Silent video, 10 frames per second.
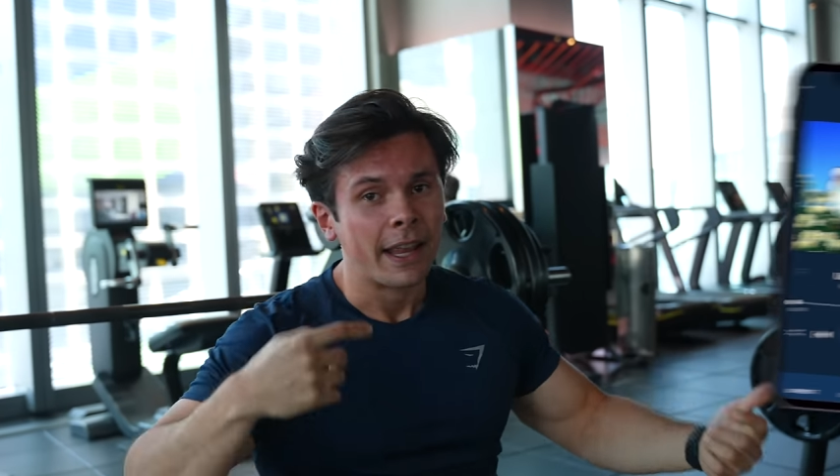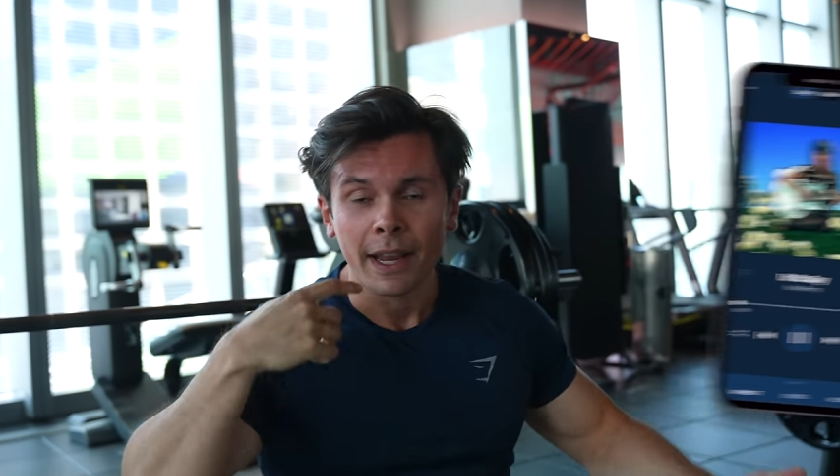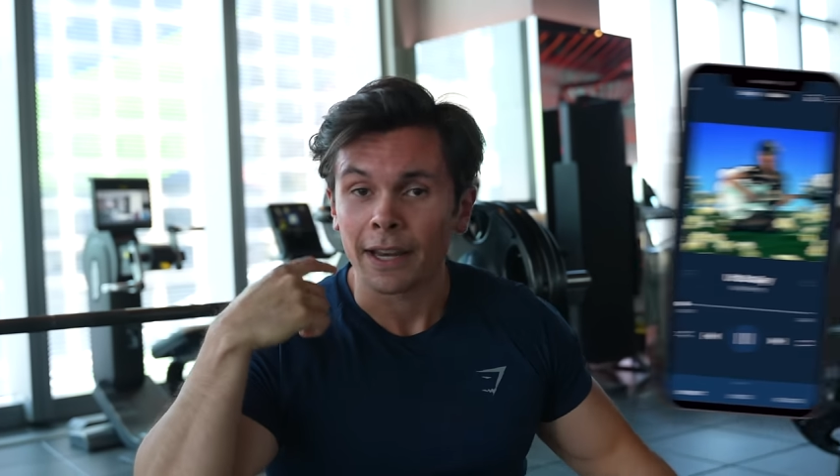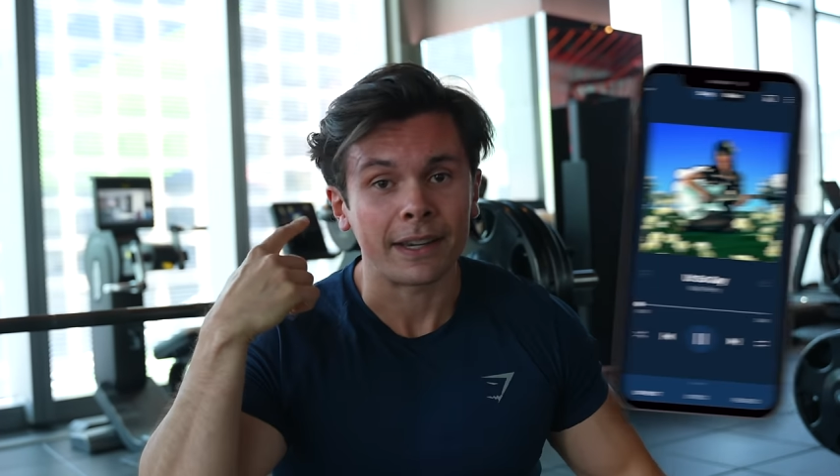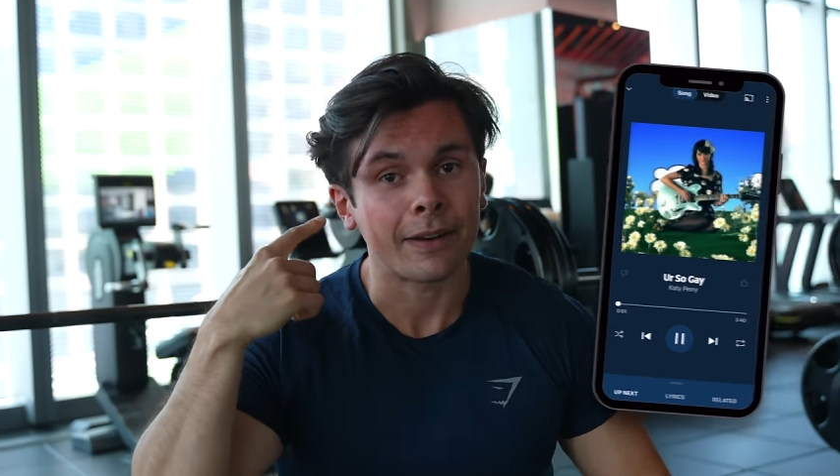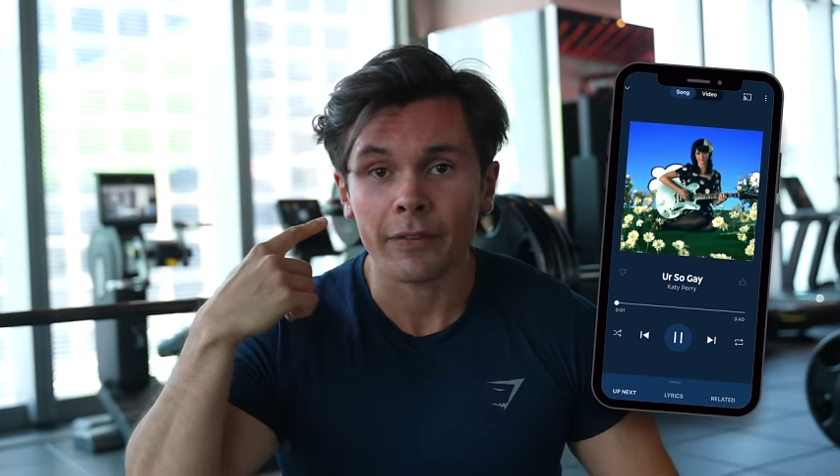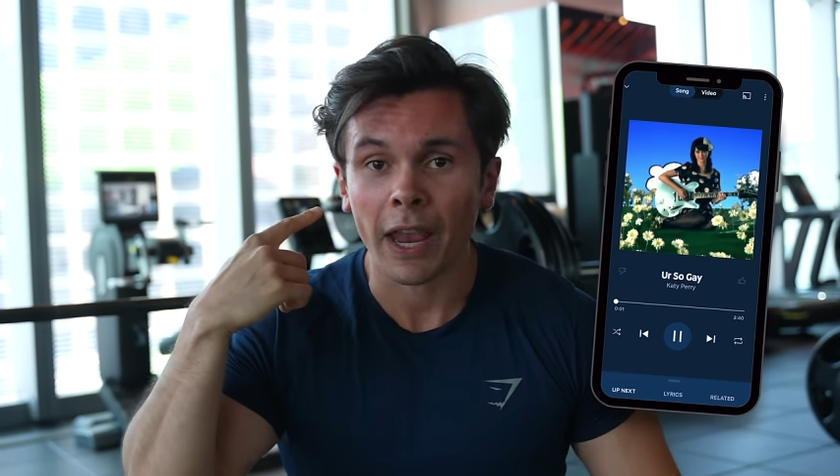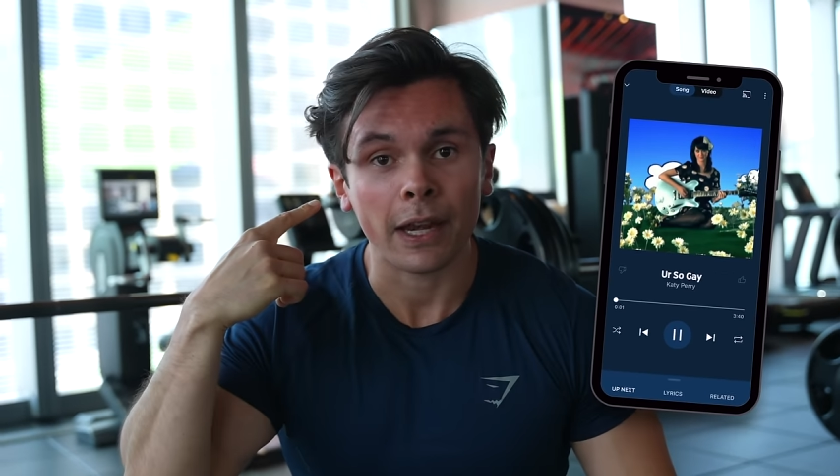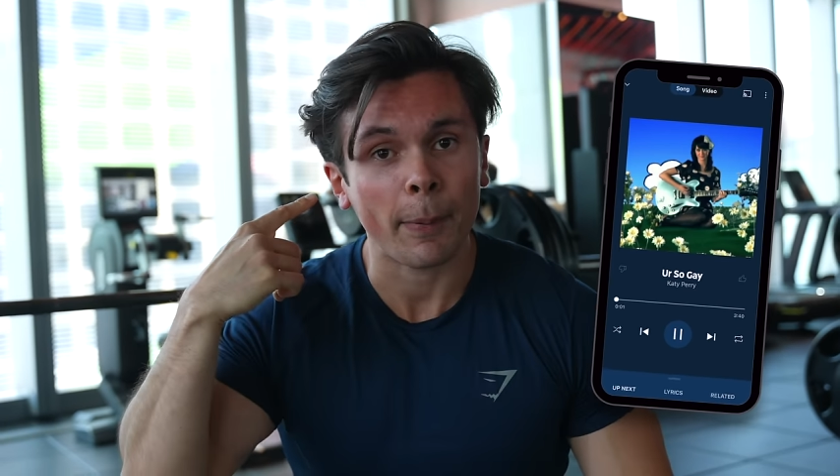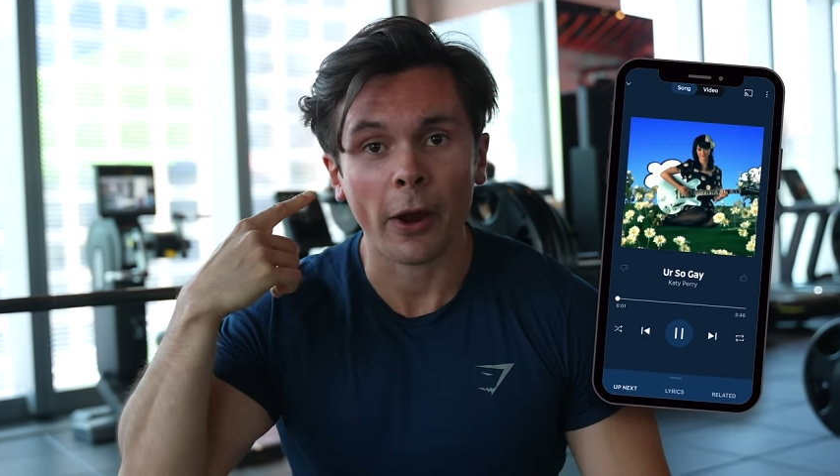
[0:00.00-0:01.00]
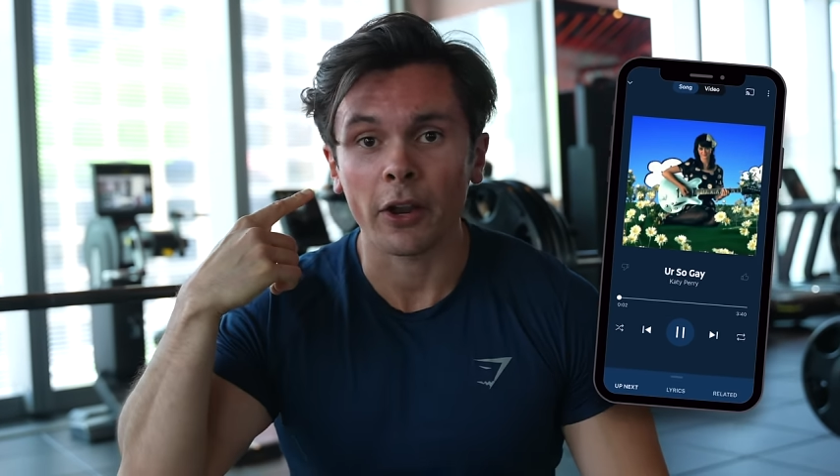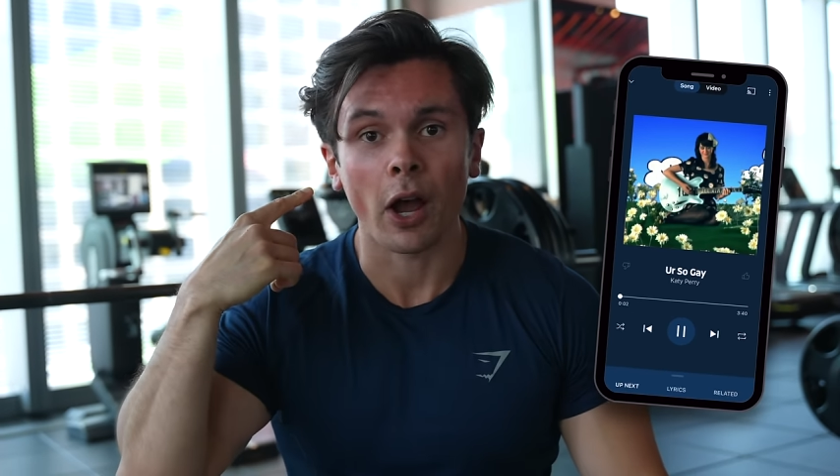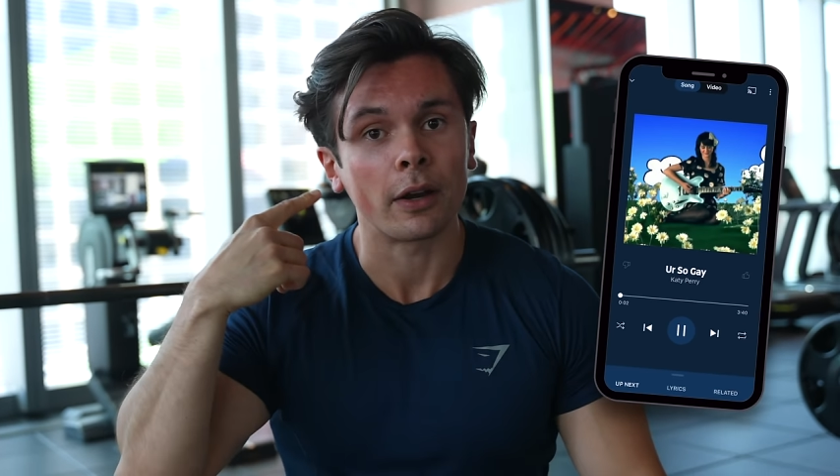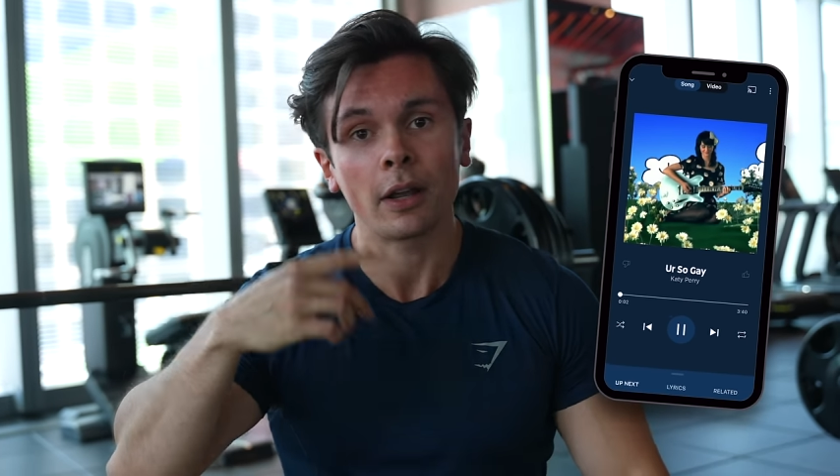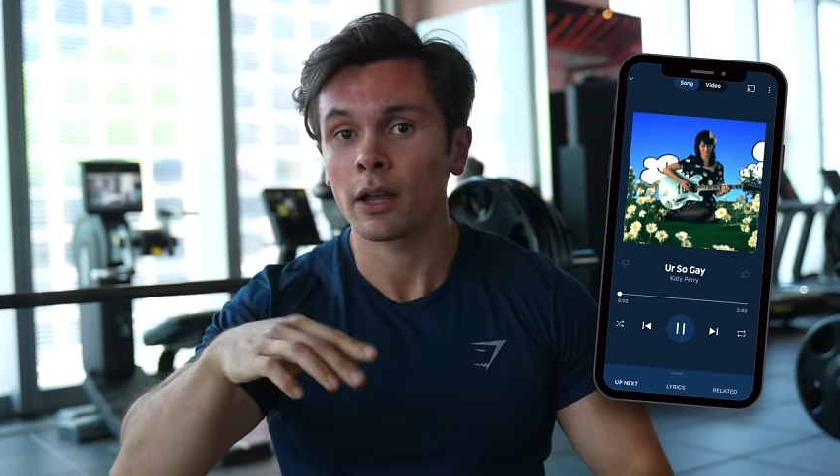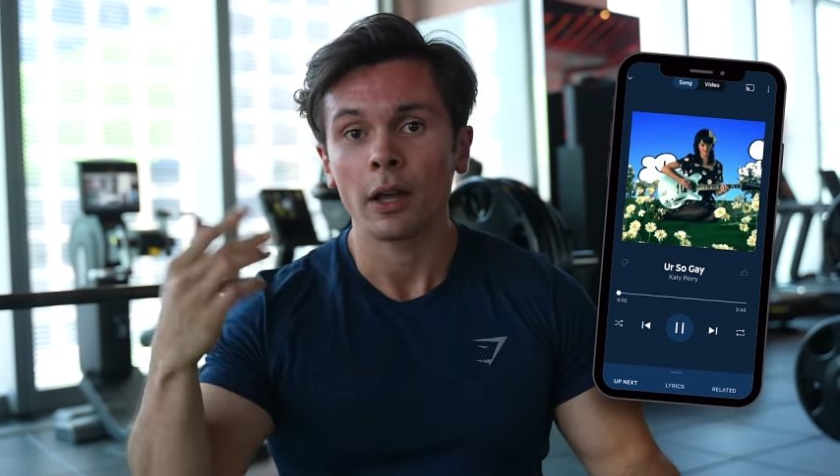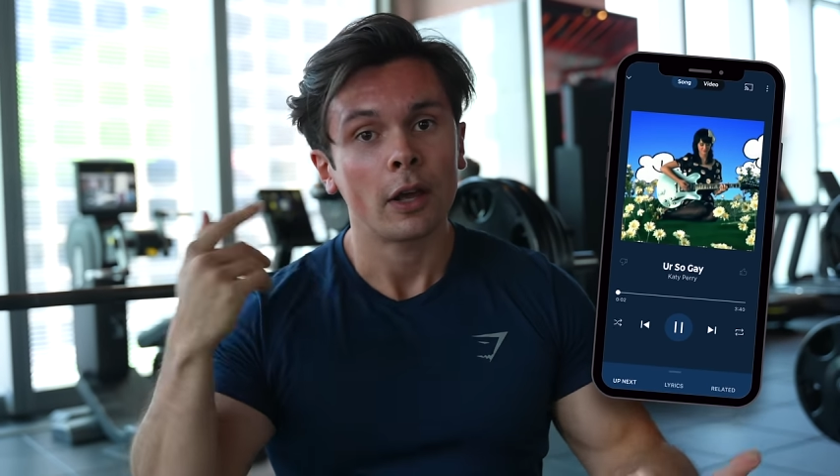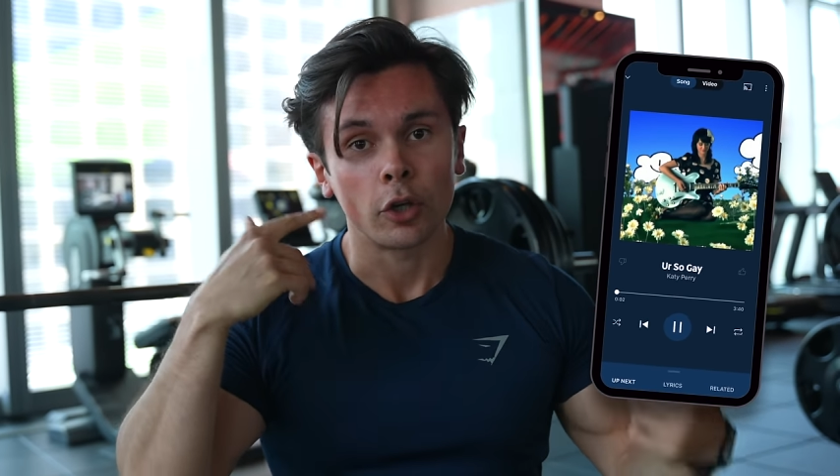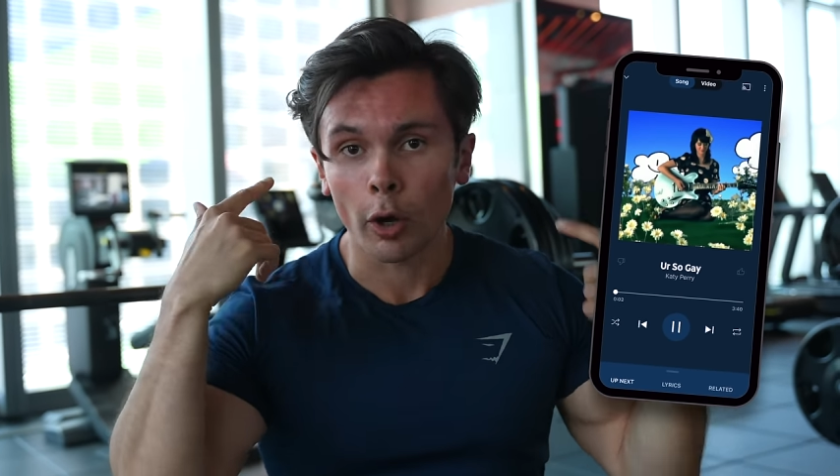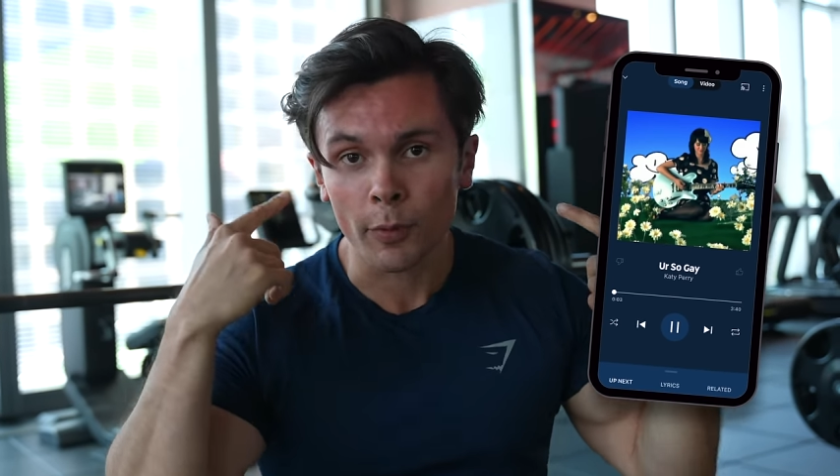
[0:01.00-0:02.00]
I didn't have Katy Perry on.
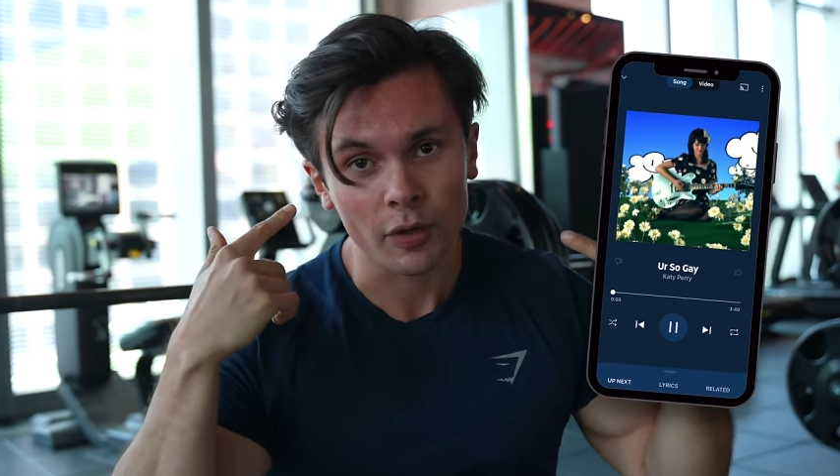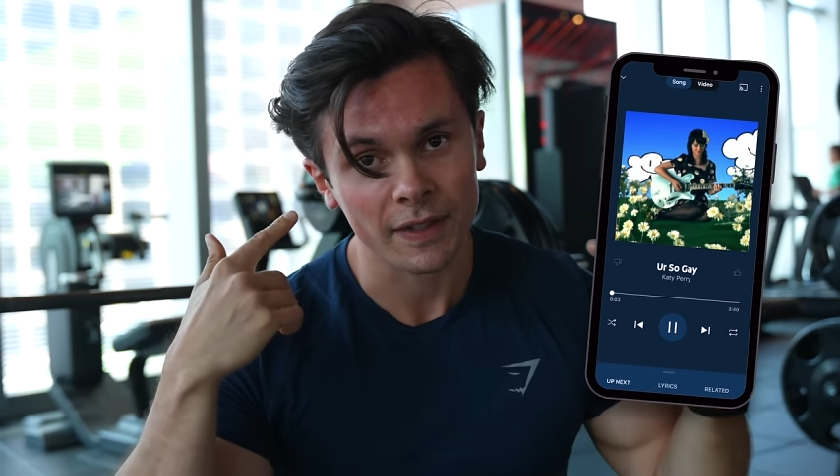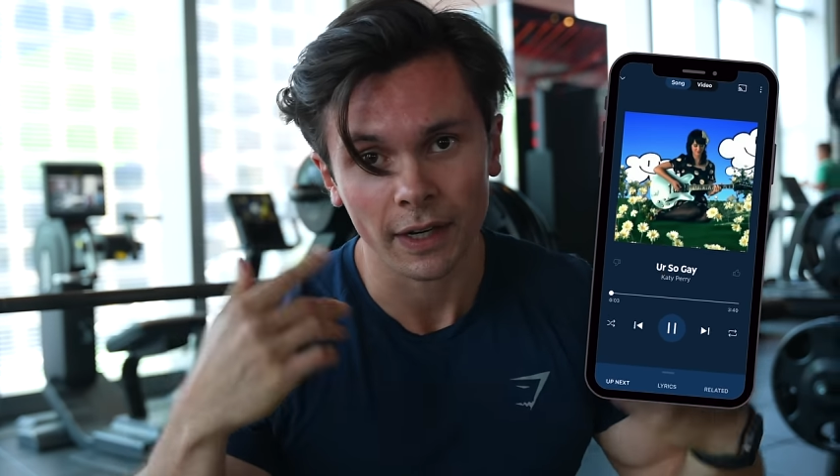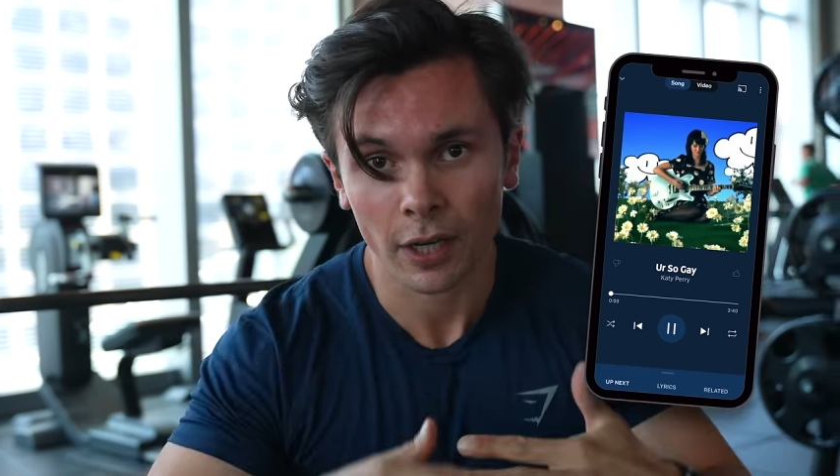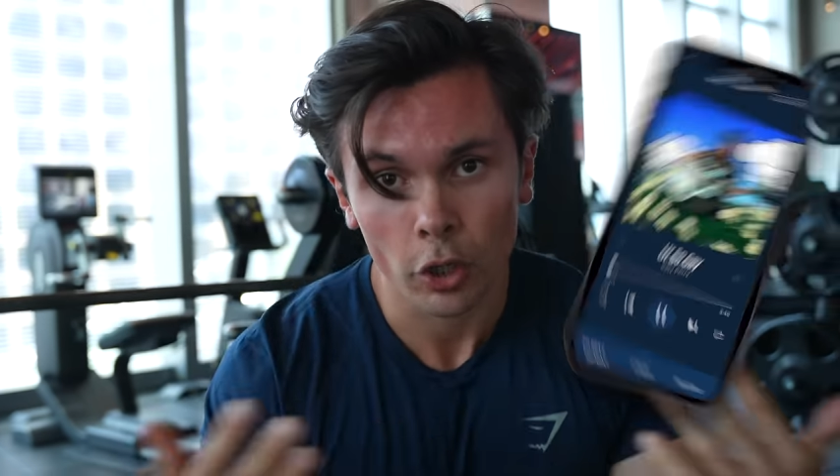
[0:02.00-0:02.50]
No music.